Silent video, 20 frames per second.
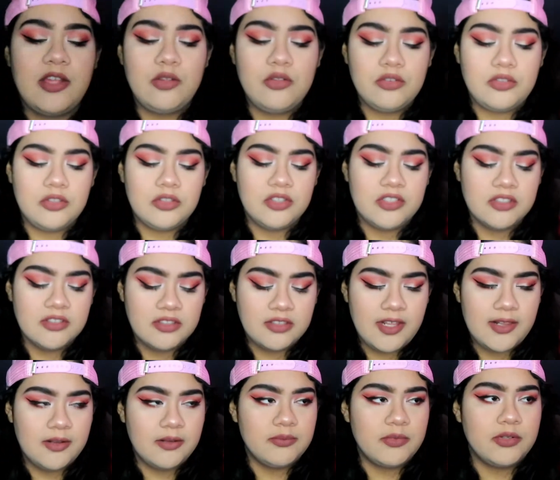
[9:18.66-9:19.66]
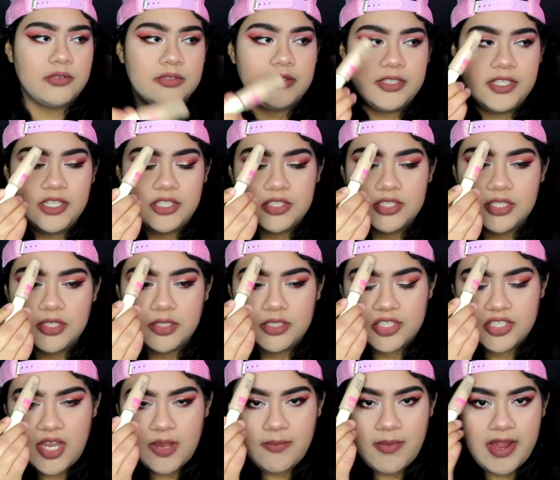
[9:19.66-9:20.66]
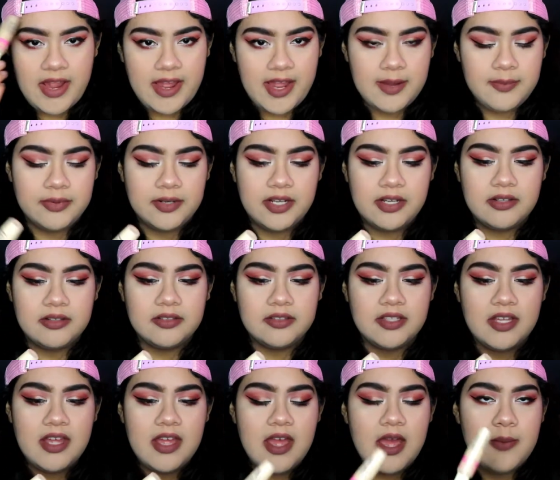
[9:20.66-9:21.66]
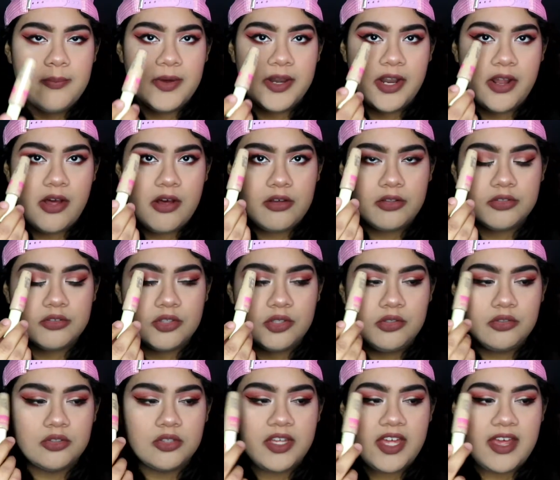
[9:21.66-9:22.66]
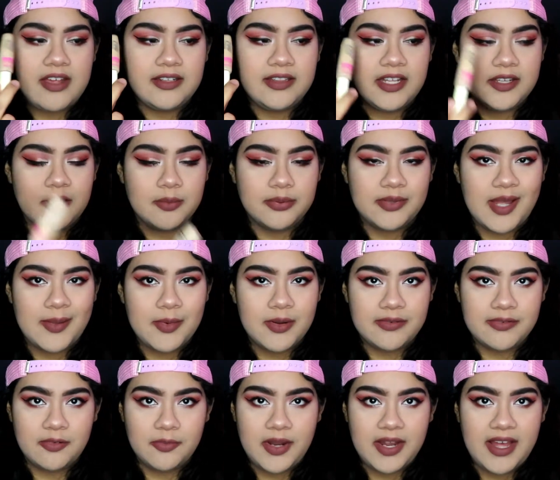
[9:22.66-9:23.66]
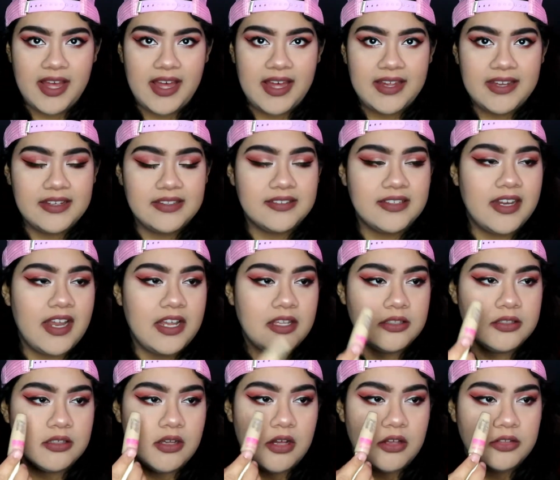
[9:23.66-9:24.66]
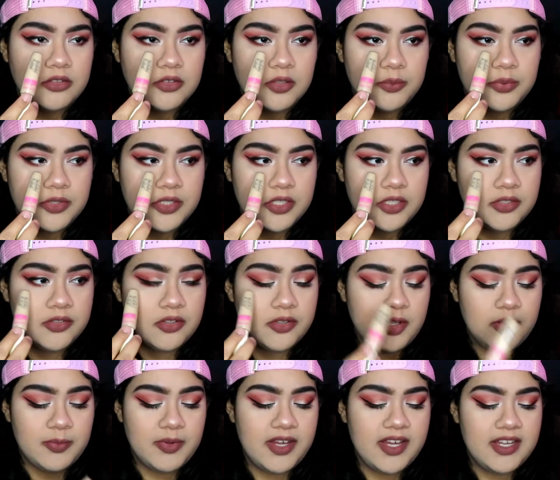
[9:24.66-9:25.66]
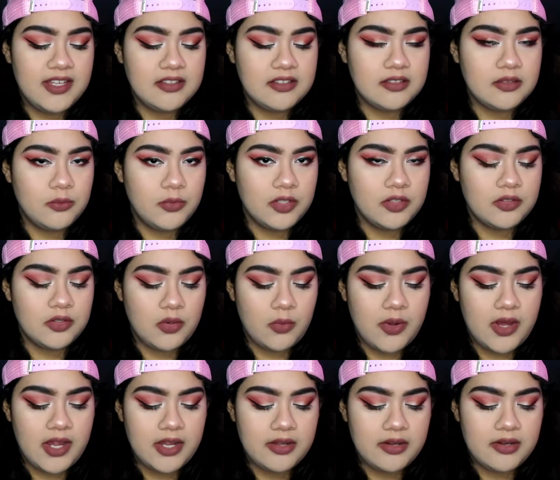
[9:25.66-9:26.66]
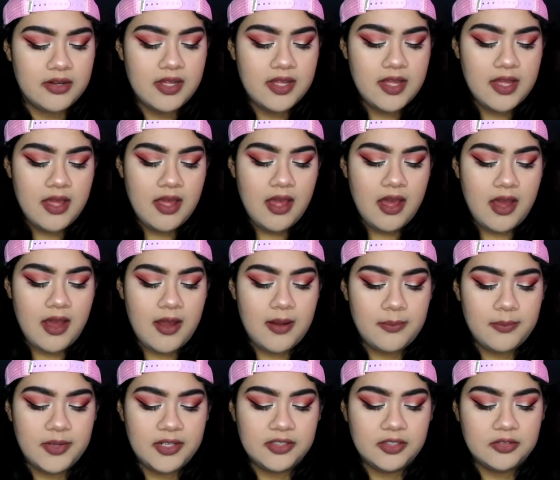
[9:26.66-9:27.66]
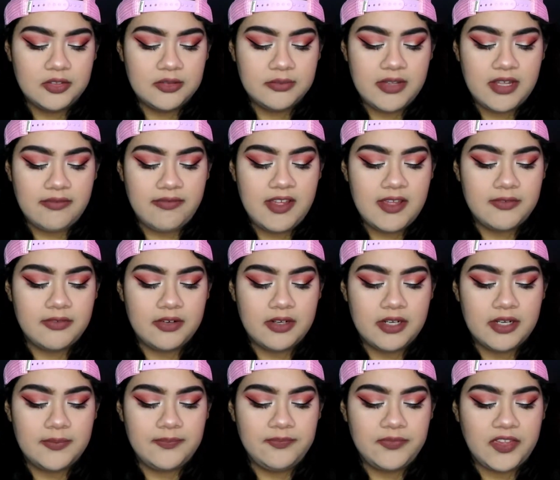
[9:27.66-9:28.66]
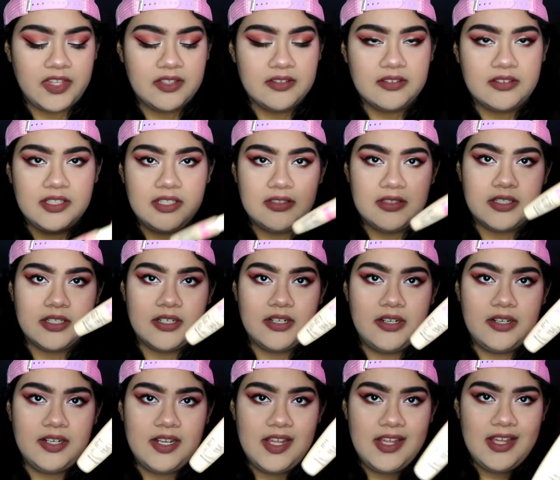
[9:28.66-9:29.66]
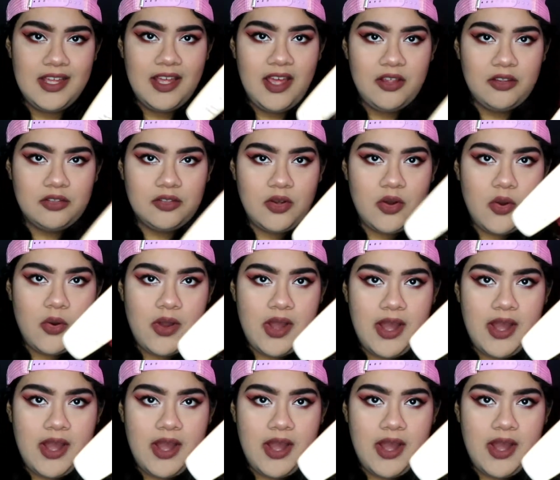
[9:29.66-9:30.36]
use this concealer mostly to shape my eyebrows, but I also use it as like a primer for my eyes, and I also put it underneath my eyes once in a while. But this is my favorite concealer. So